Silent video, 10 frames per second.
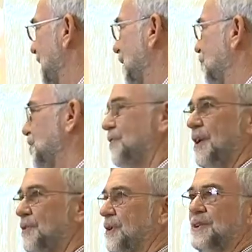It was
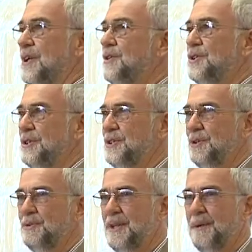felt that countries
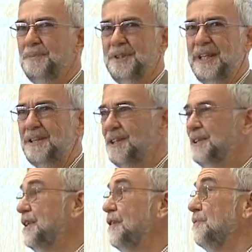could come
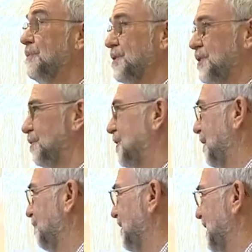together, governments could
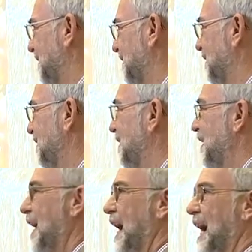come together,
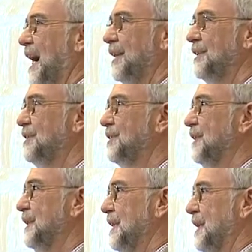and
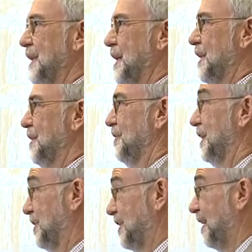
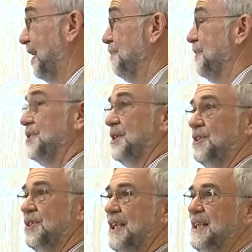this time
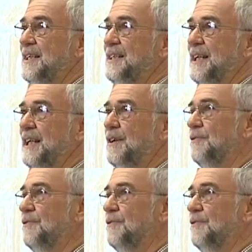succeed in